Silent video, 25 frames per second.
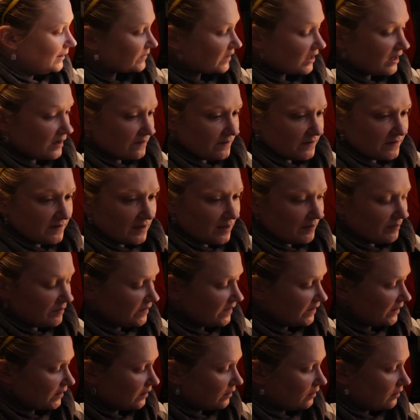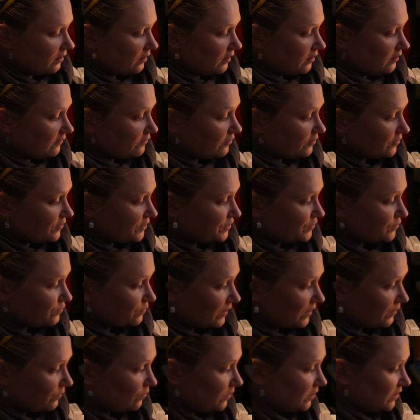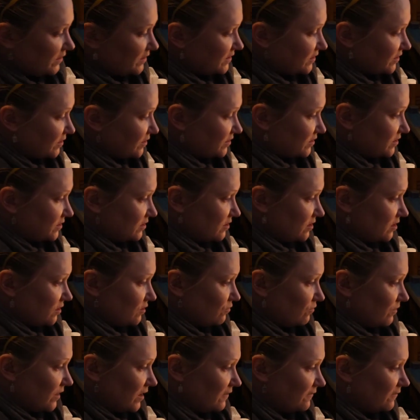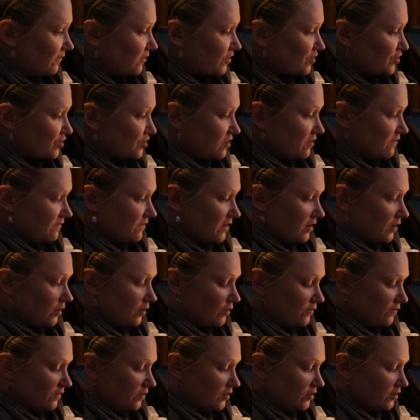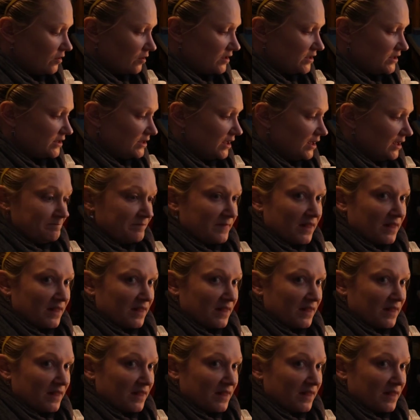And the same thing for these red ones. There's a red version of the Clover hooks.